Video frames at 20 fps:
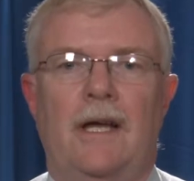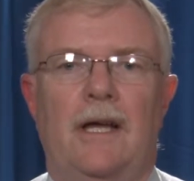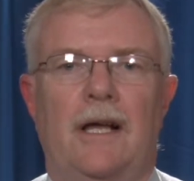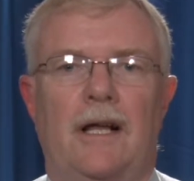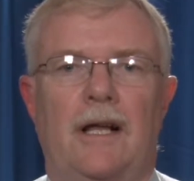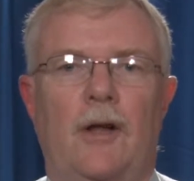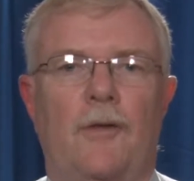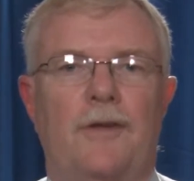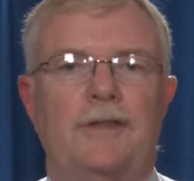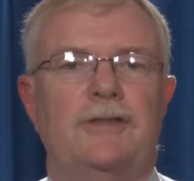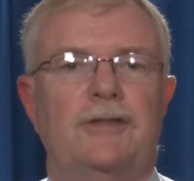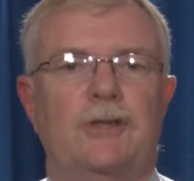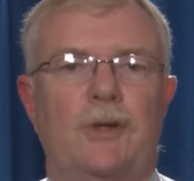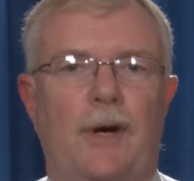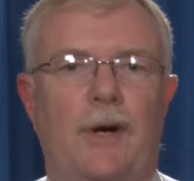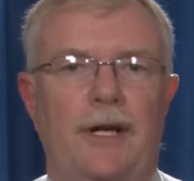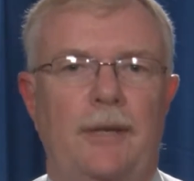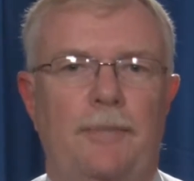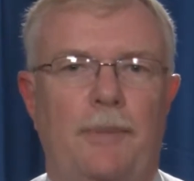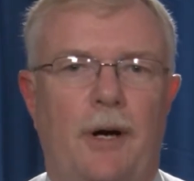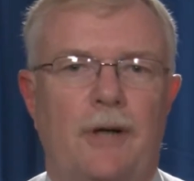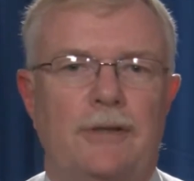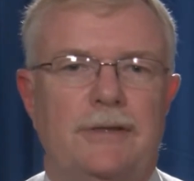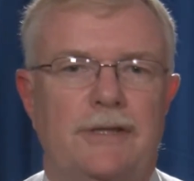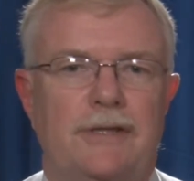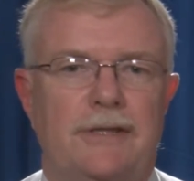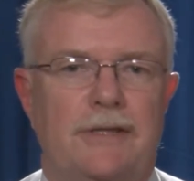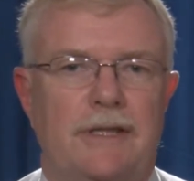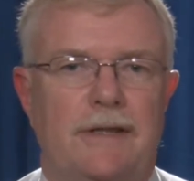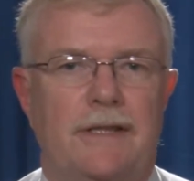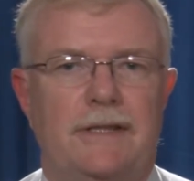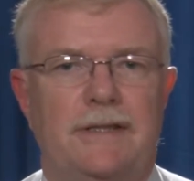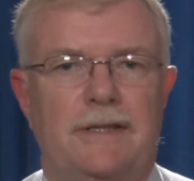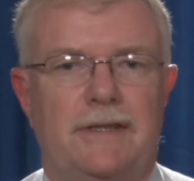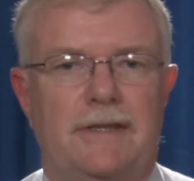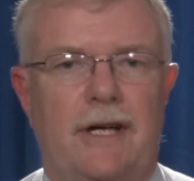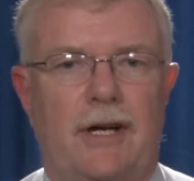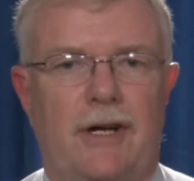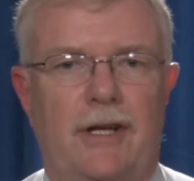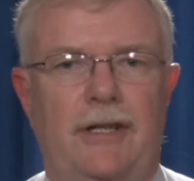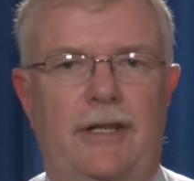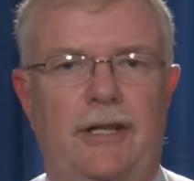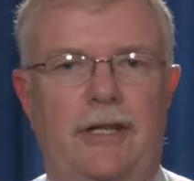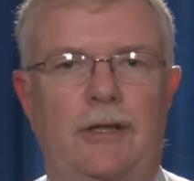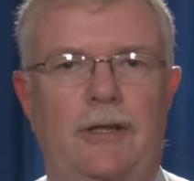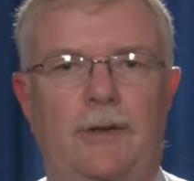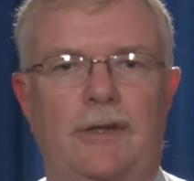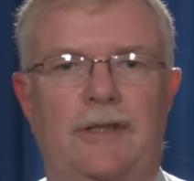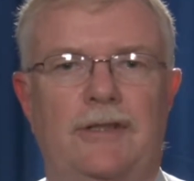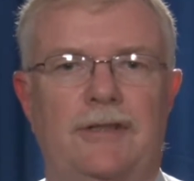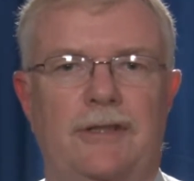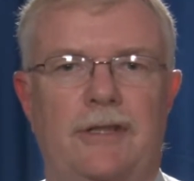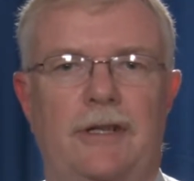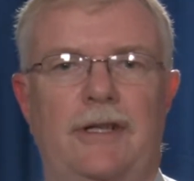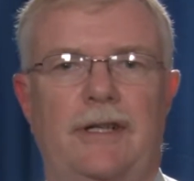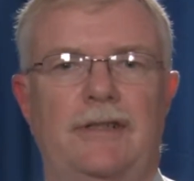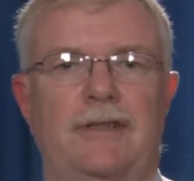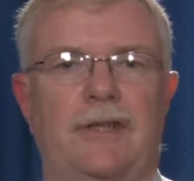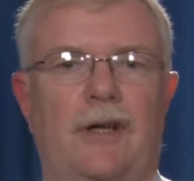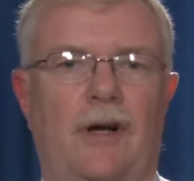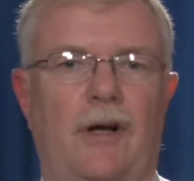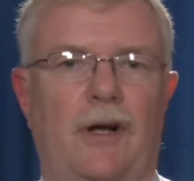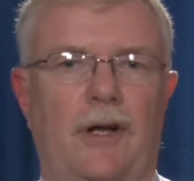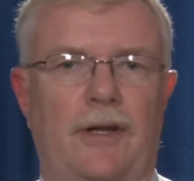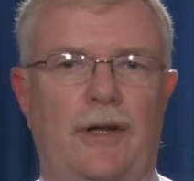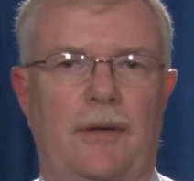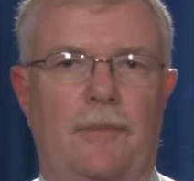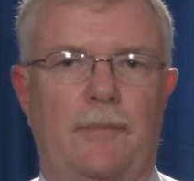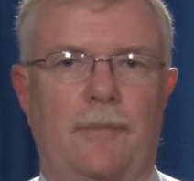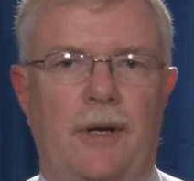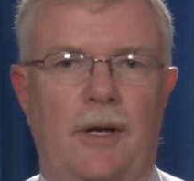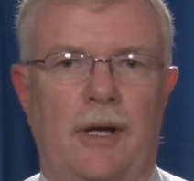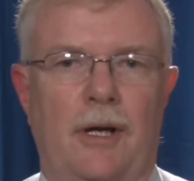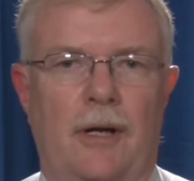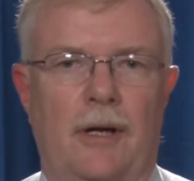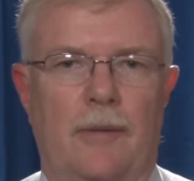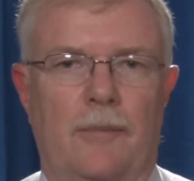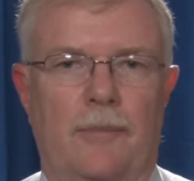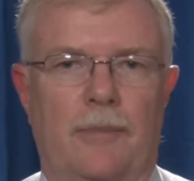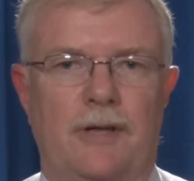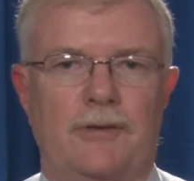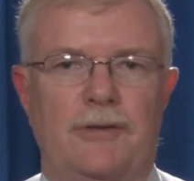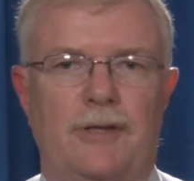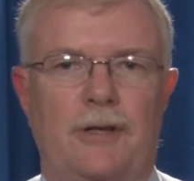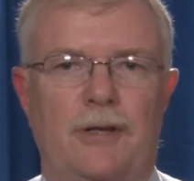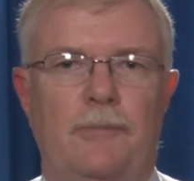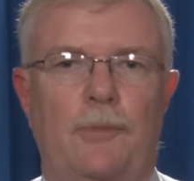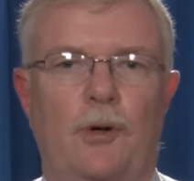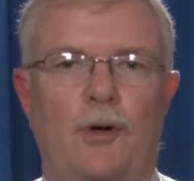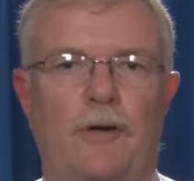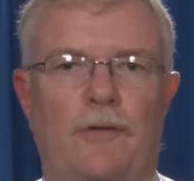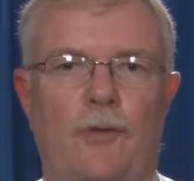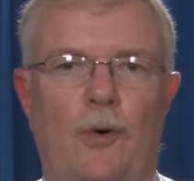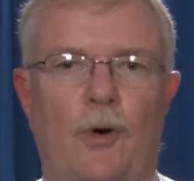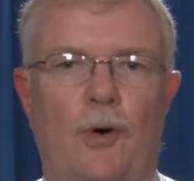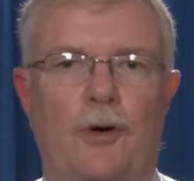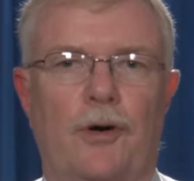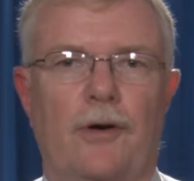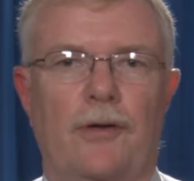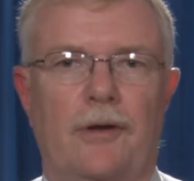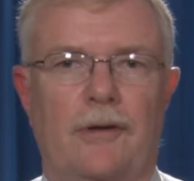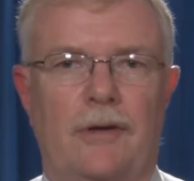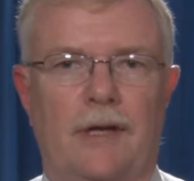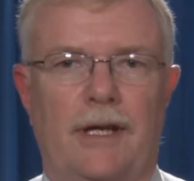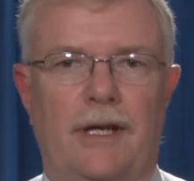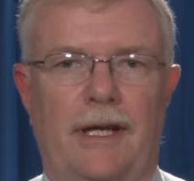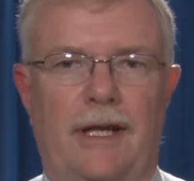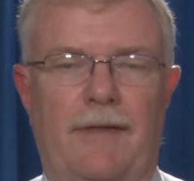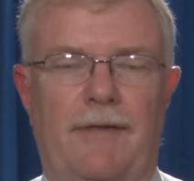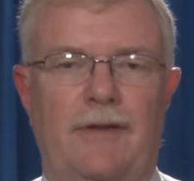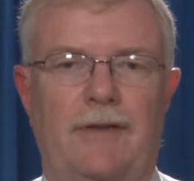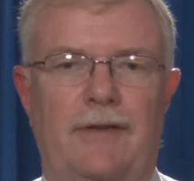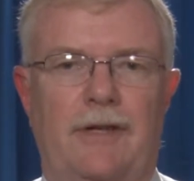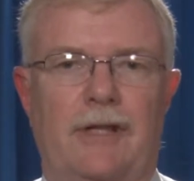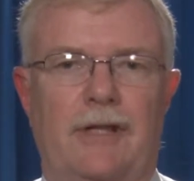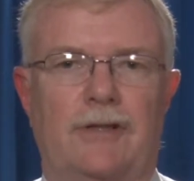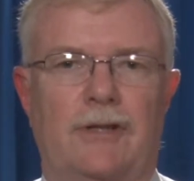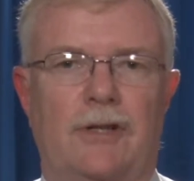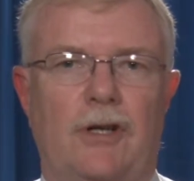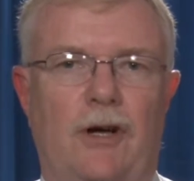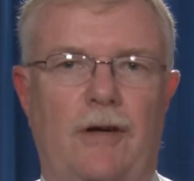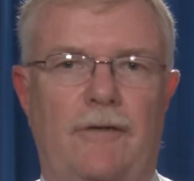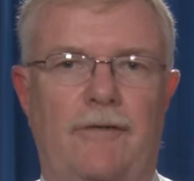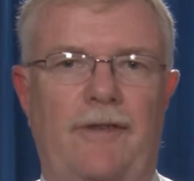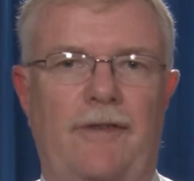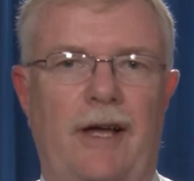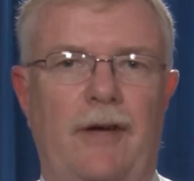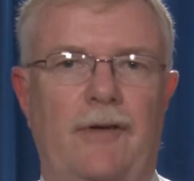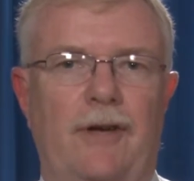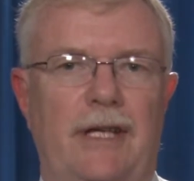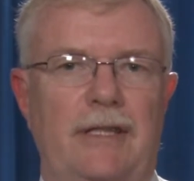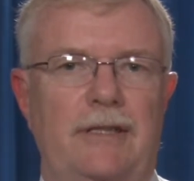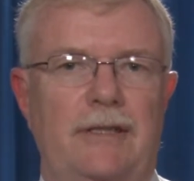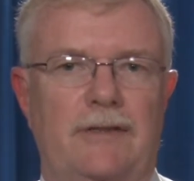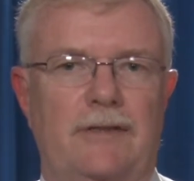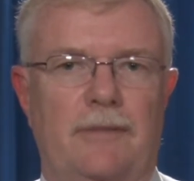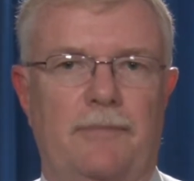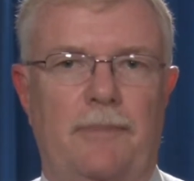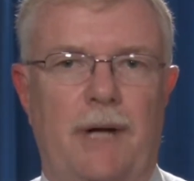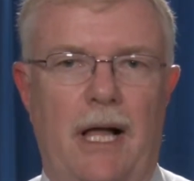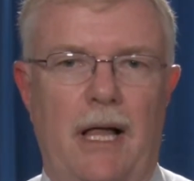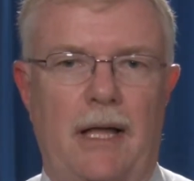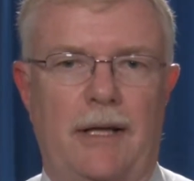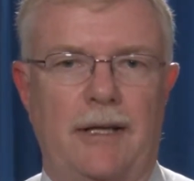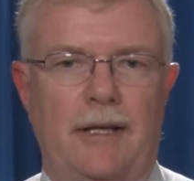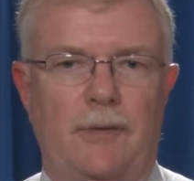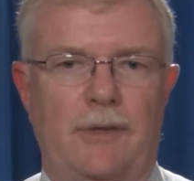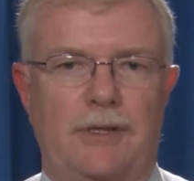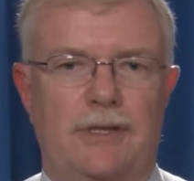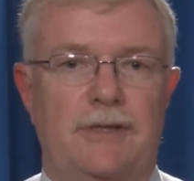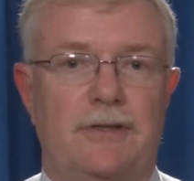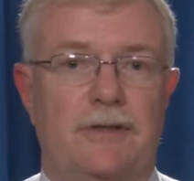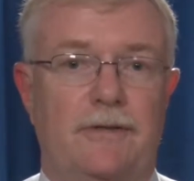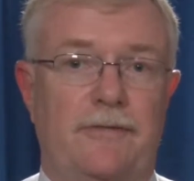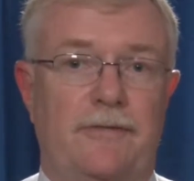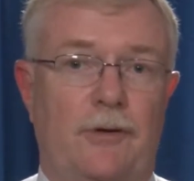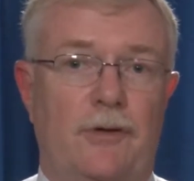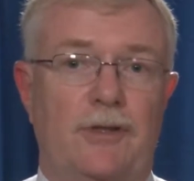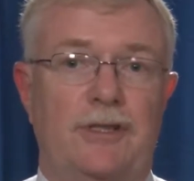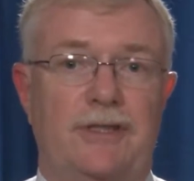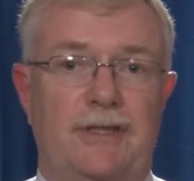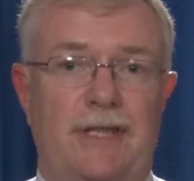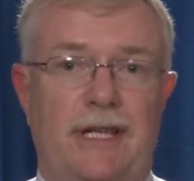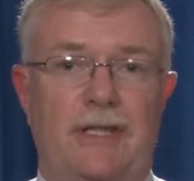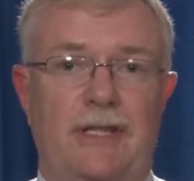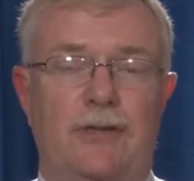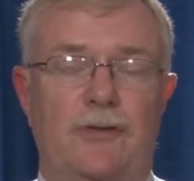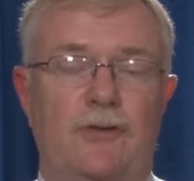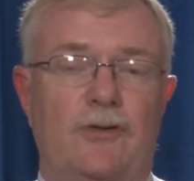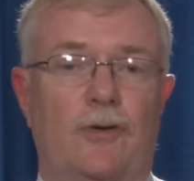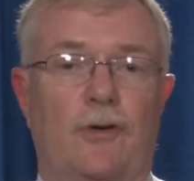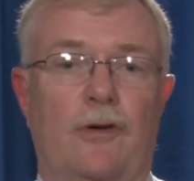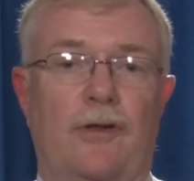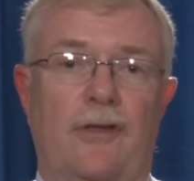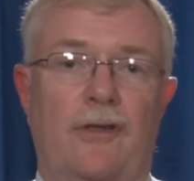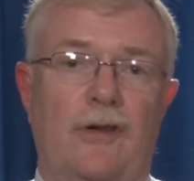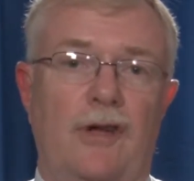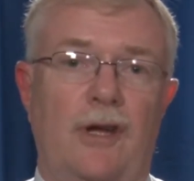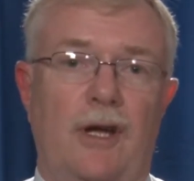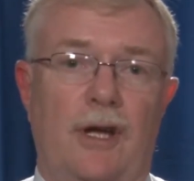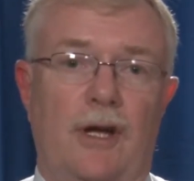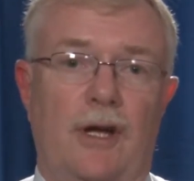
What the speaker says: Hello, this is Gradye Parsons, and this is our continuing series on the Presbyterian Book of Order, looking at the section called Foundations of Polity, which is the first section, sort of the